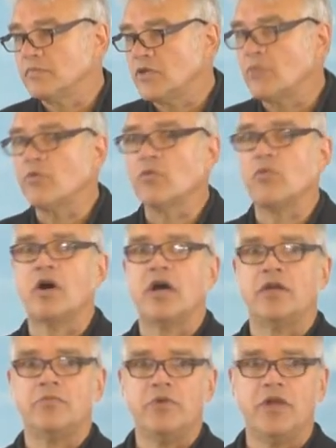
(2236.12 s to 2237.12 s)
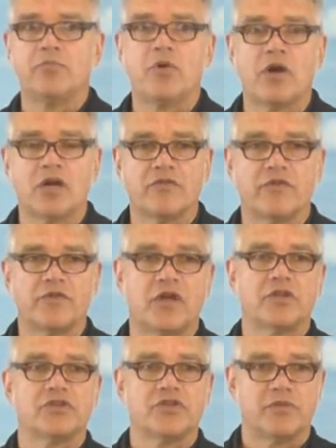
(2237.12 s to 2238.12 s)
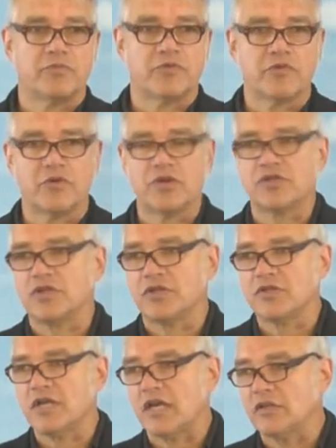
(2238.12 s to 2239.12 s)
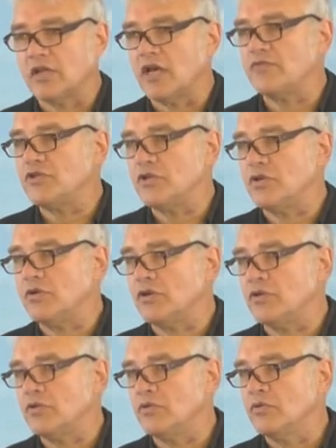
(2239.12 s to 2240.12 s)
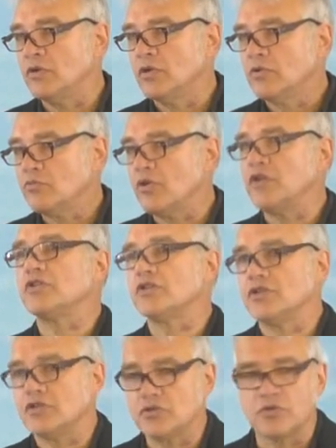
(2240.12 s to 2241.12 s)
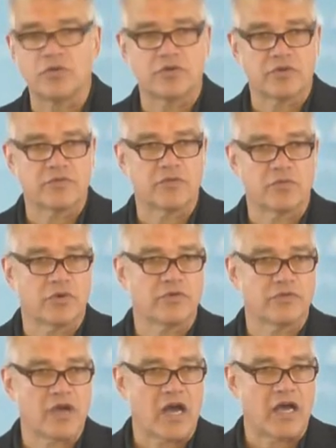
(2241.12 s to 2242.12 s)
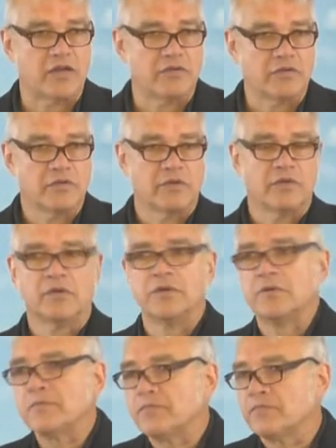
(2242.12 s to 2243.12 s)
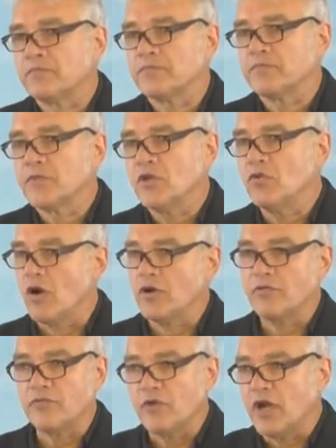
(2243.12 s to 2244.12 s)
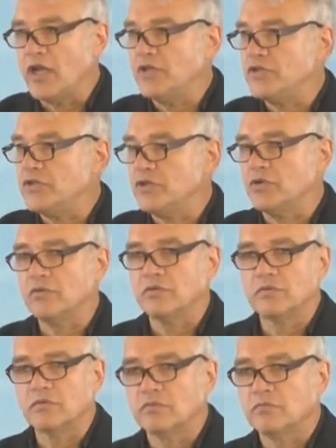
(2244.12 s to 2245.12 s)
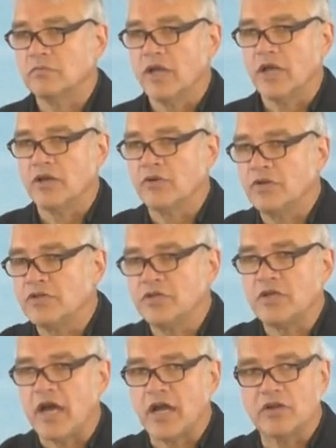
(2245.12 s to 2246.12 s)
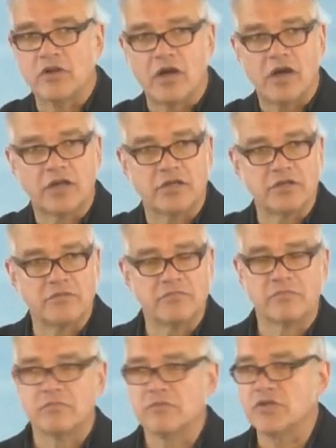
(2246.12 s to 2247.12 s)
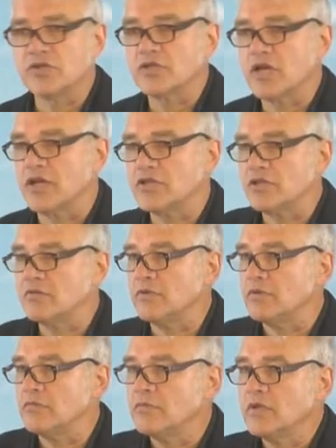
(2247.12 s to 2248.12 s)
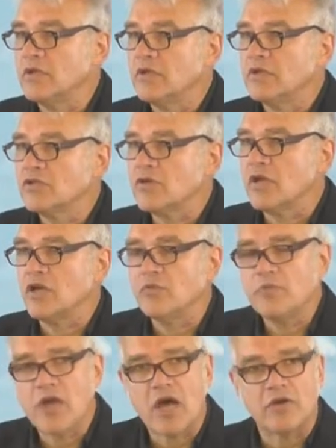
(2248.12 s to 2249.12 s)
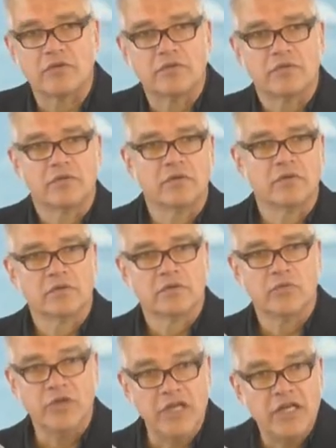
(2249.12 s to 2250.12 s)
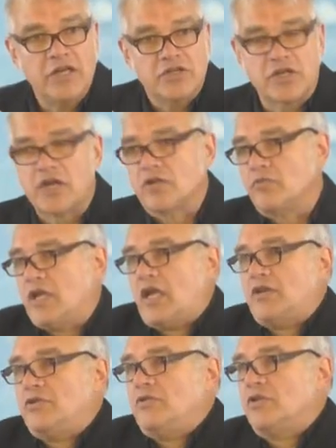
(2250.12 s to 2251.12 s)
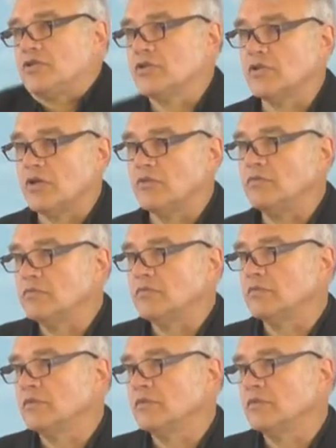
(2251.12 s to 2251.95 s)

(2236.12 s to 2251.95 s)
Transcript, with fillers: Number one, be a part of a fellowship of Christians that loves you and who preaches the truth of the Word of God, who aren't afraid to enter into dialogue and discussion and try to help you out. We need each other. We can't do this alone.